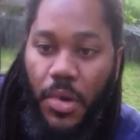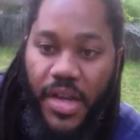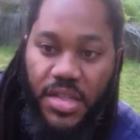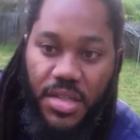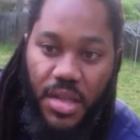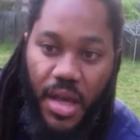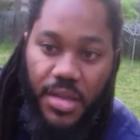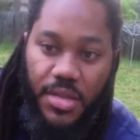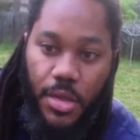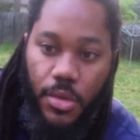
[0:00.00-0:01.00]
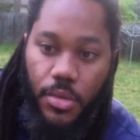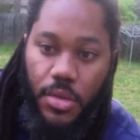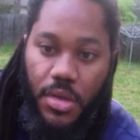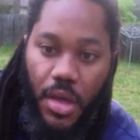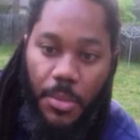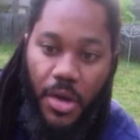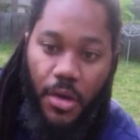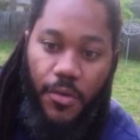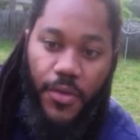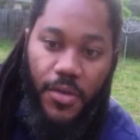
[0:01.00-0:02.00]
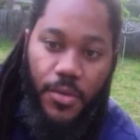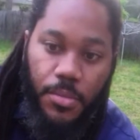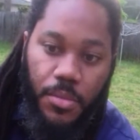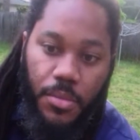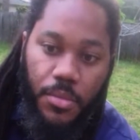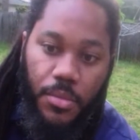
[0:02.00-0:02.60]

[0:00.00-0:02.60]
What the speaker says: branches like so coming off of them,